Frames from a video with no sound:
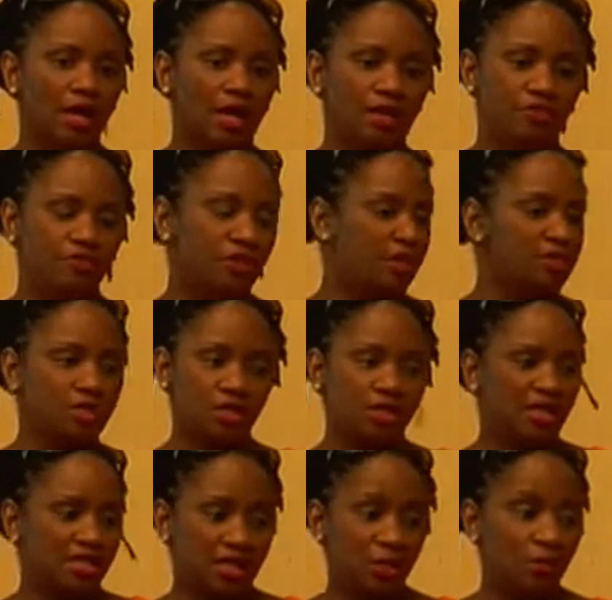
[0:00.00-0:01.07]
And if it
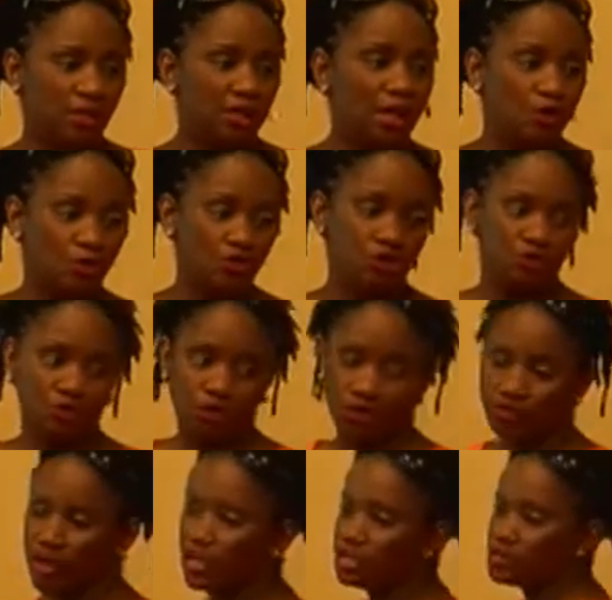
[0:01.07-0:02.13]
isn't, then they won't allow you to do
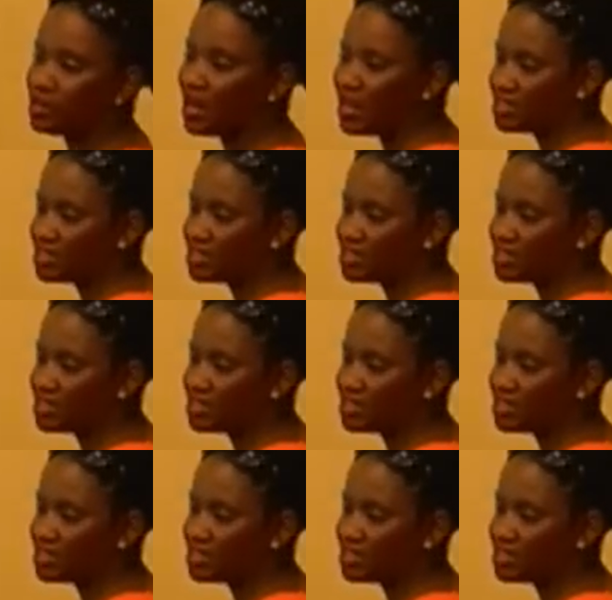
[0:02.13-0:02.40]
it, right? So it